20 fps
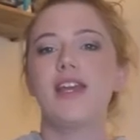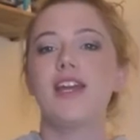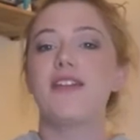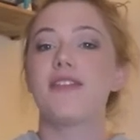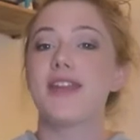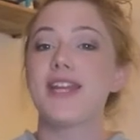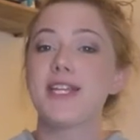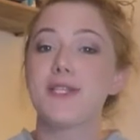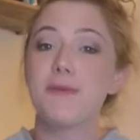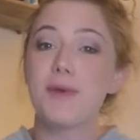
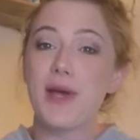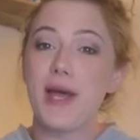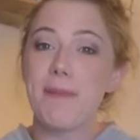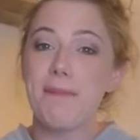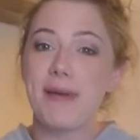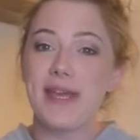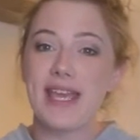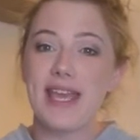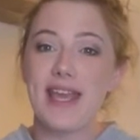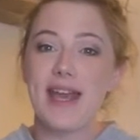The next book I'm
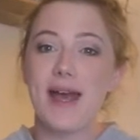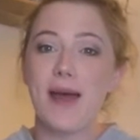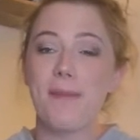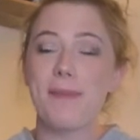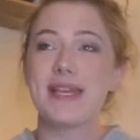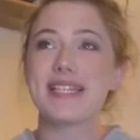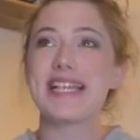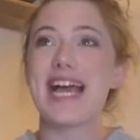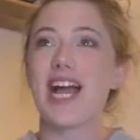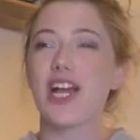picking up
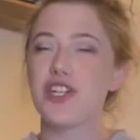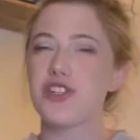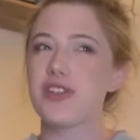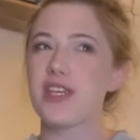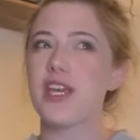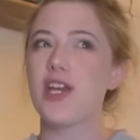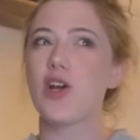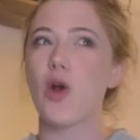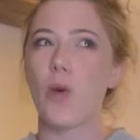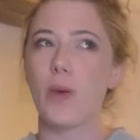is
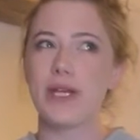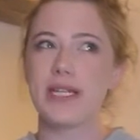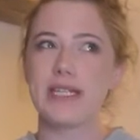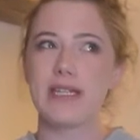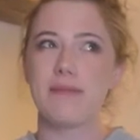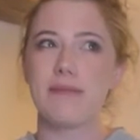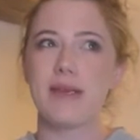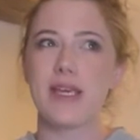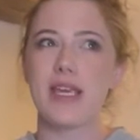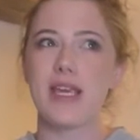actually going
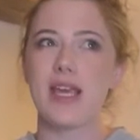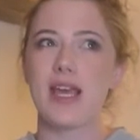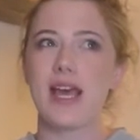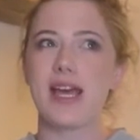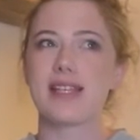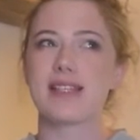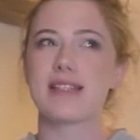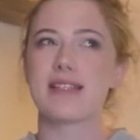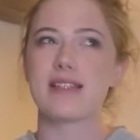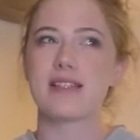to be
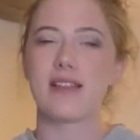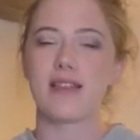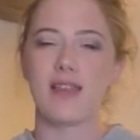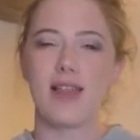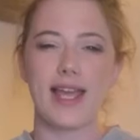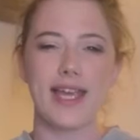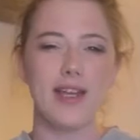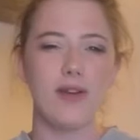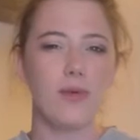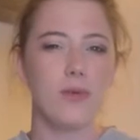a
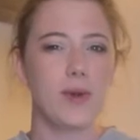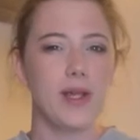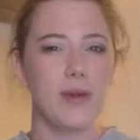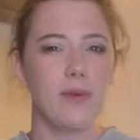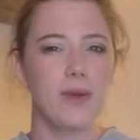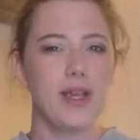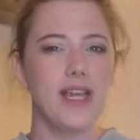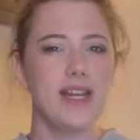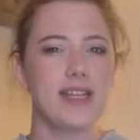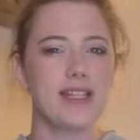slight
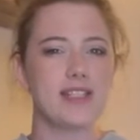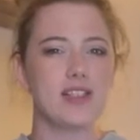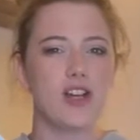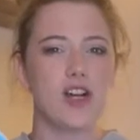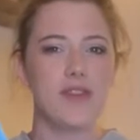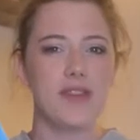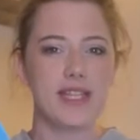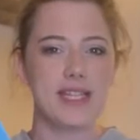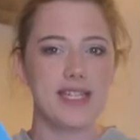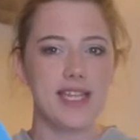reread. It's
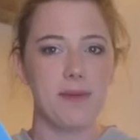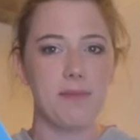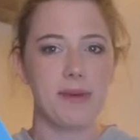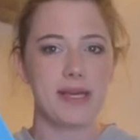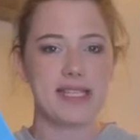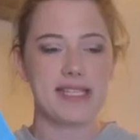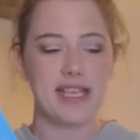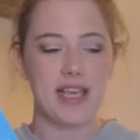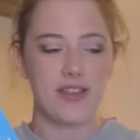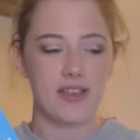called The Dip by
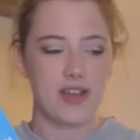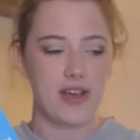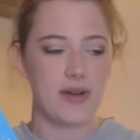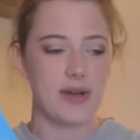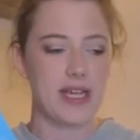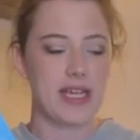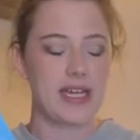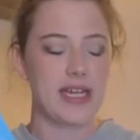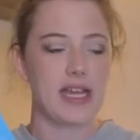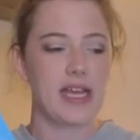Seth
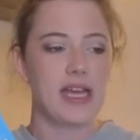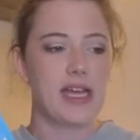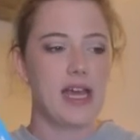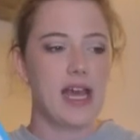Godin.